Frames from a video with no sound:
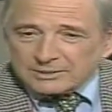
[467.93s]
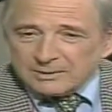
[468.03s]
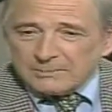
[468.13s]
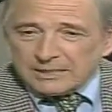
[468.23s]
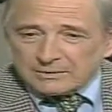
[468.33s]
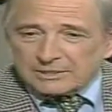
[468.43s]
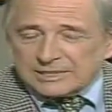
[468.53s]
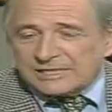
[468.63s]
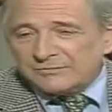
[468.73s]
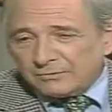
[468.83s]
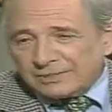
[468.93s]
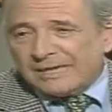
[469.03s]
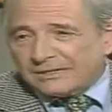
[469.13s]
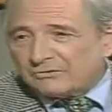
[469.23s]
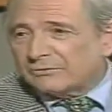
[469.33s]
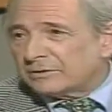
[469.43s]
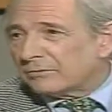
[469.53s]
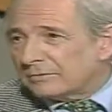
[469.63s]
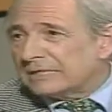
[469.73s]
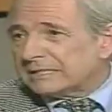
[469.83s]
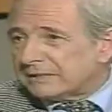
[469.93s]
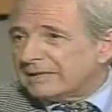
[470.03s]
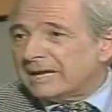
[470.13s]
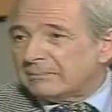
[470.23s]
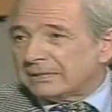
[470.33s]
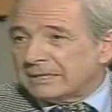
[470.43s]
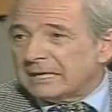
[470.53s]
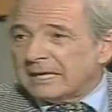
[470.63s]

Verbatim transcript: to mental states for a kind of trivial reason. Namely,